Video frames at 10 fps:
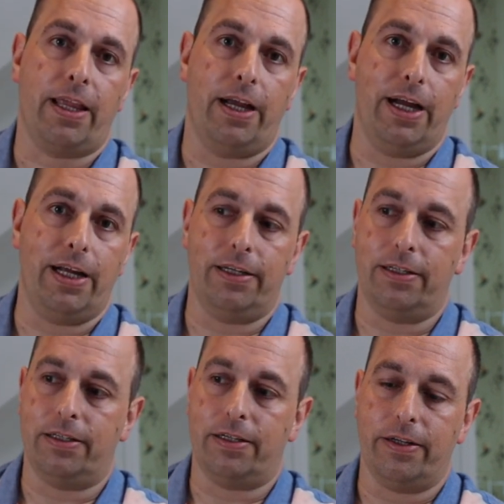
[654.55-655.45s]

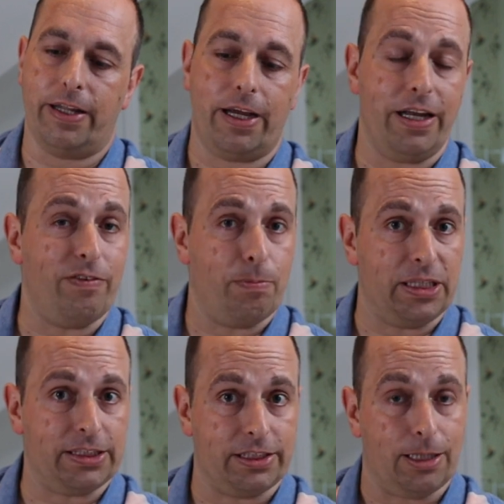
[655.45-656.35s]
and they can either be
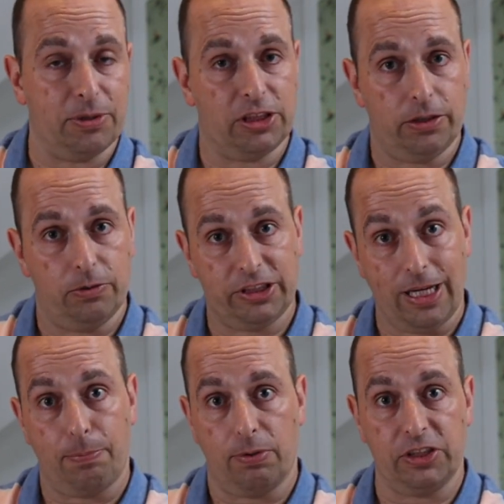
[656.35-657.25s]
set up as 2
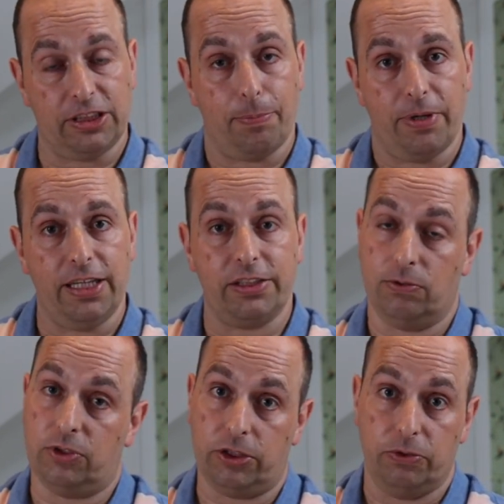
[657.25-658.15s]
separate subnets
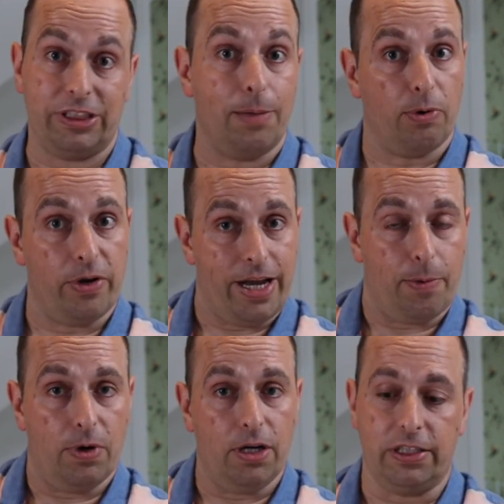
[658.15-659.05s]
or 2 separate
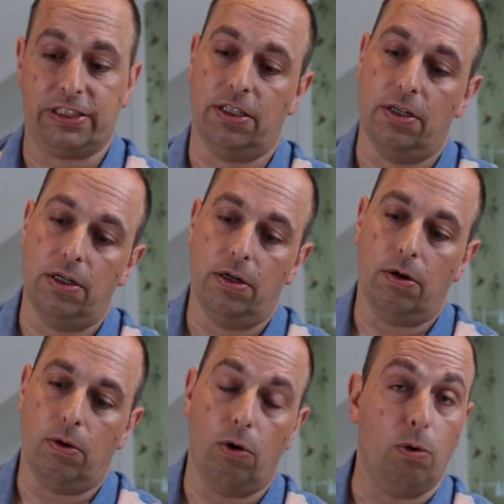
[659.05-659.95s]
networks,
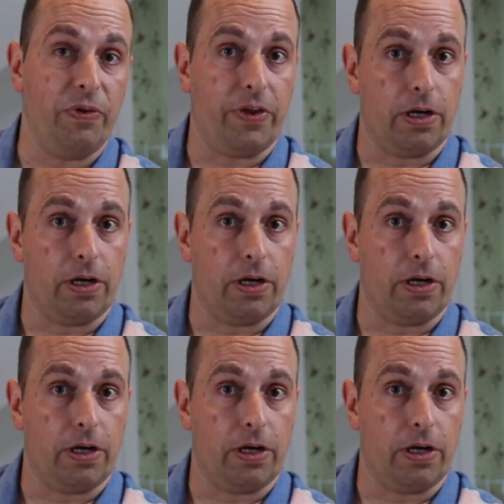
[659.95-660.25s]
or with the